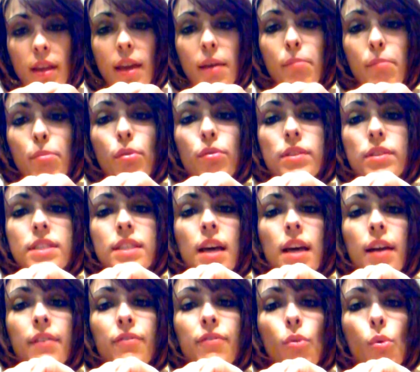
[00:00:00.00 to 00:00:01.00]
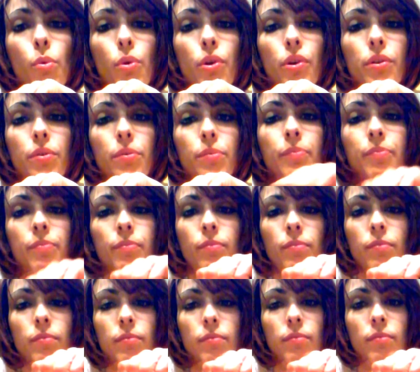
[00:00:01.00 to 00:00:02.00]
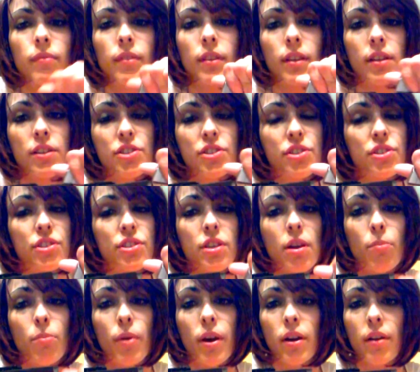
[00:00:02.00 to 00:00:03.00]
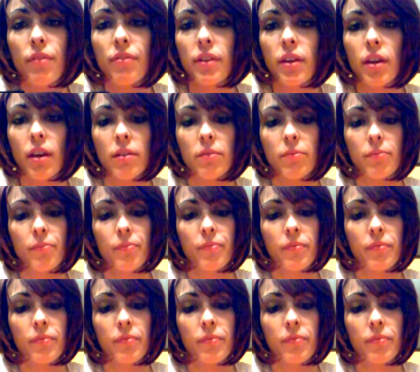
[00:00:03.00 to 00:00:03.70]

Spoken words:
and pull the slide forward. It should just come right off the gun.